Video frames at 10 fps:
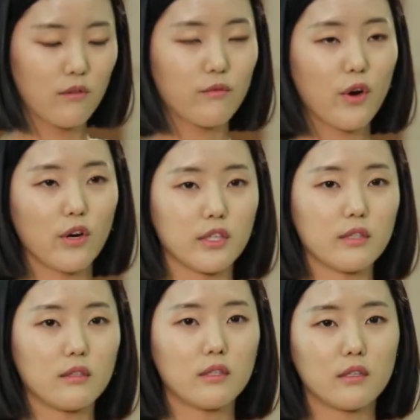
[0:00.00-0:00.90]

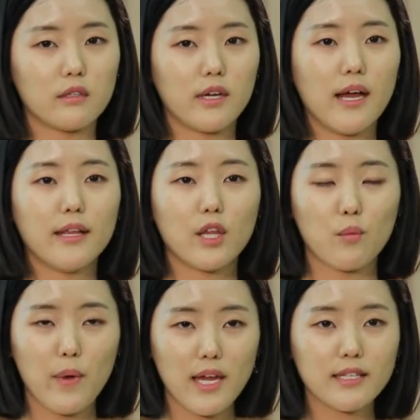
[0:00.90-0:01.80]
First, the
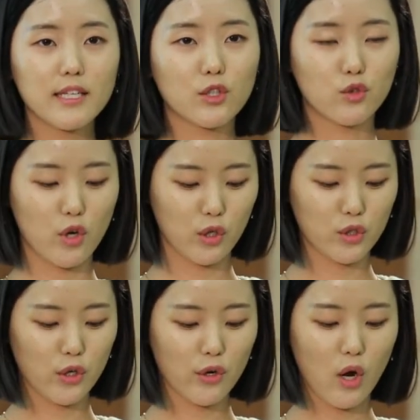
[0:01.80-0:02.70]
basic
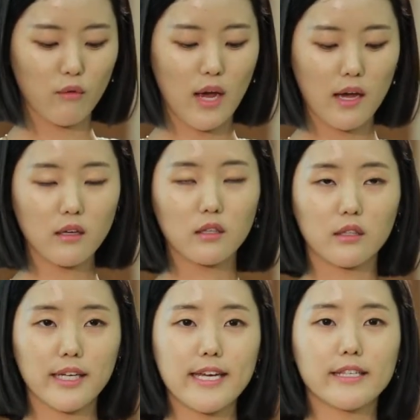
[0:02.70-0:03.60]
structure of
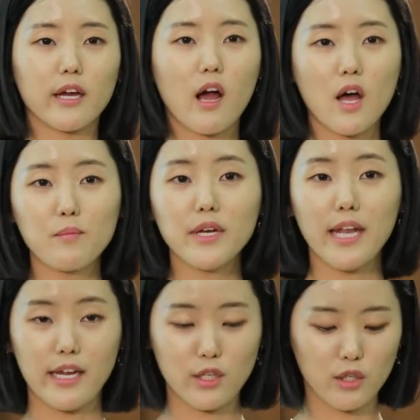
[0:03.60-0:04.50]
Hangul is a
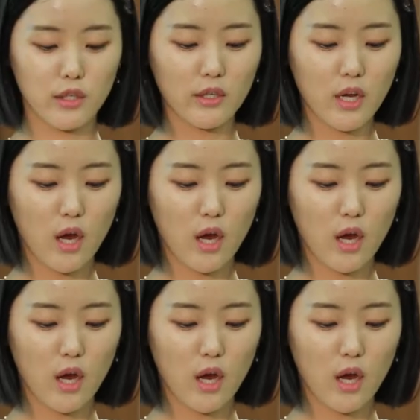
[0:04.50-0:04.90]
combination